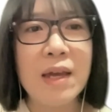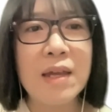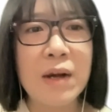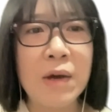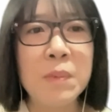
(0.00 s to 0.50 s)

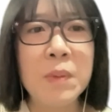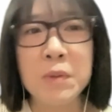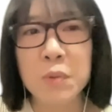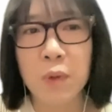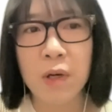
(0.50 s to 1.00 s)
in other
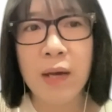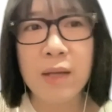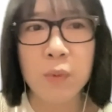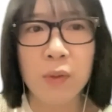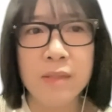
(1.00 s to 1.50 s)
people's work
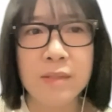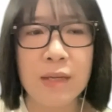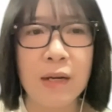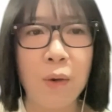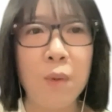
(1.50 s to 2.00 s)
as well as
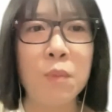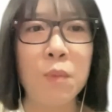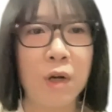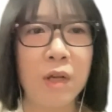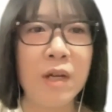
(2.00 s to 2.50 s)
in our own
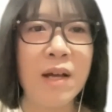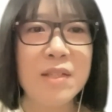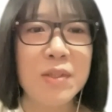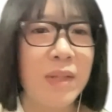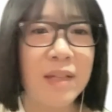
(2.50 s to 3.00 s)
work.
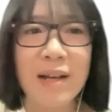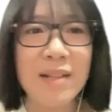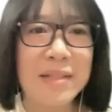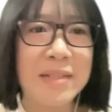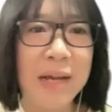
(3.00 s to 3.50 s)
So I think
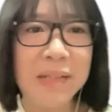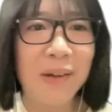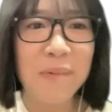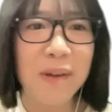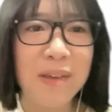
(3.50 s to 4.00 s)
that's exactly
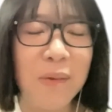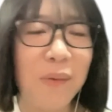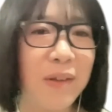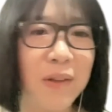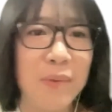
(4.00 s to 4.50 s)
what
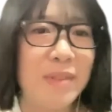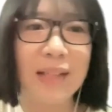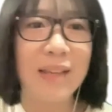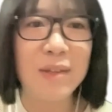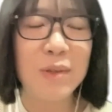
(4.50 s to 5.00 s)
you're it's
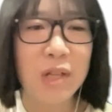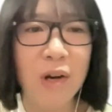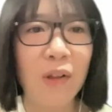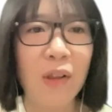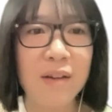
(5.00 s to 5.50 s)
like you
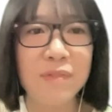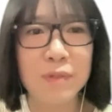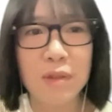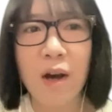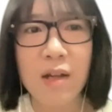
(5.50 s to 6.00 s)
share a lot of
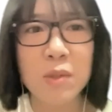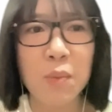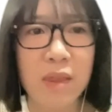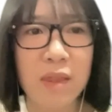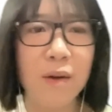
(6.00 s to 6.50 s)
thoughts
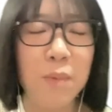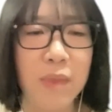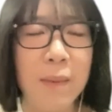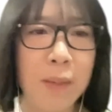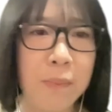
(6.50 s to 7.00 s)
with
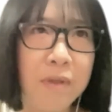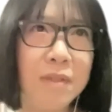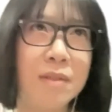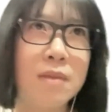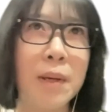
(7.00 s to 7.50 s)
that paper.
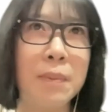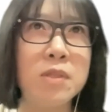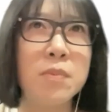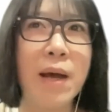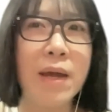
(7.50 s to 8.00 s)
The paper
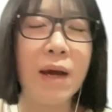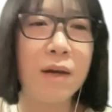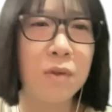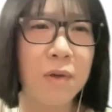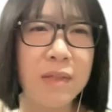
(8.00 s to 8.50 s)
is by
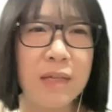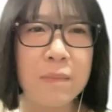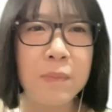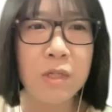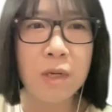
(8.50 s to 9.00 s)
Dorothy
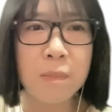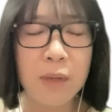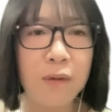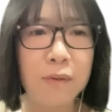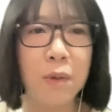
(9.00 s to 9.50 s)
Bishop.
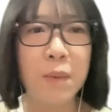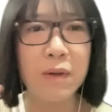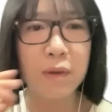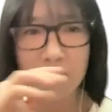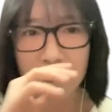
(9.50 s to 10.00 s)
I don't know
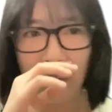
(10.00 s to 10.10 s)
whether if